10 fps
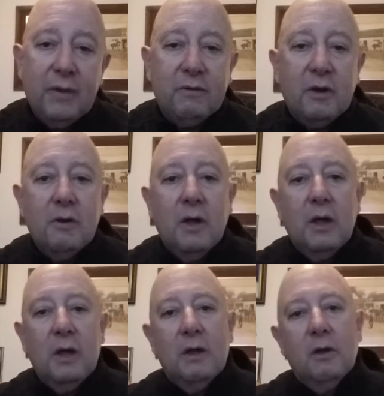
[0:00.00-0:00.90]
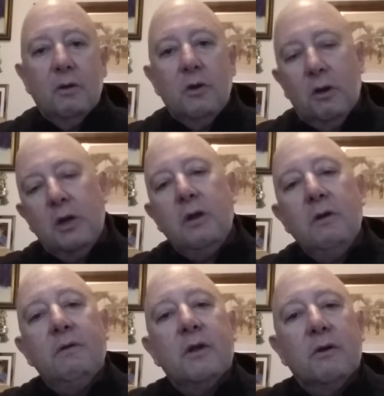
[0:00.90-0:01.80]
So you can
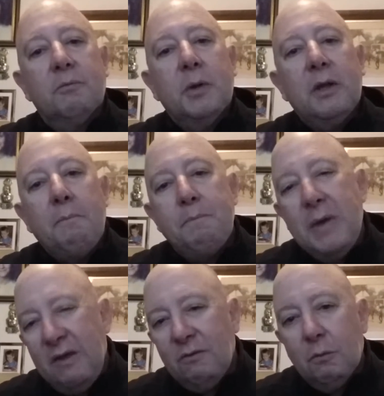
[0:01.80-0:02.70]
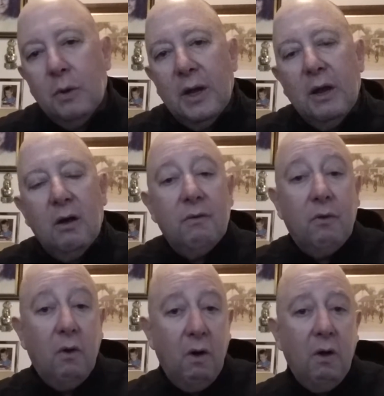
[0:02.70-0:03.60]
use those. But the best way of
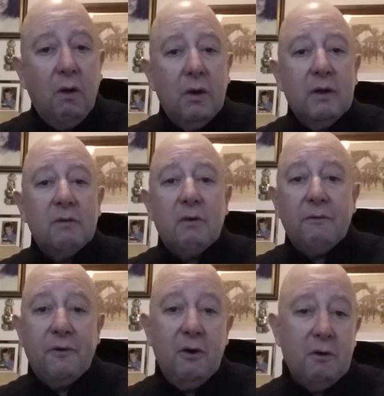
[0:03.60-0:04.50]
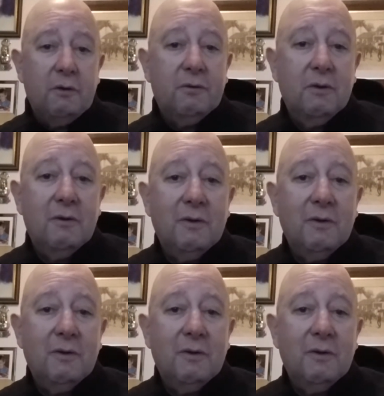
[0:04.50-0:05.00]
all is referrals.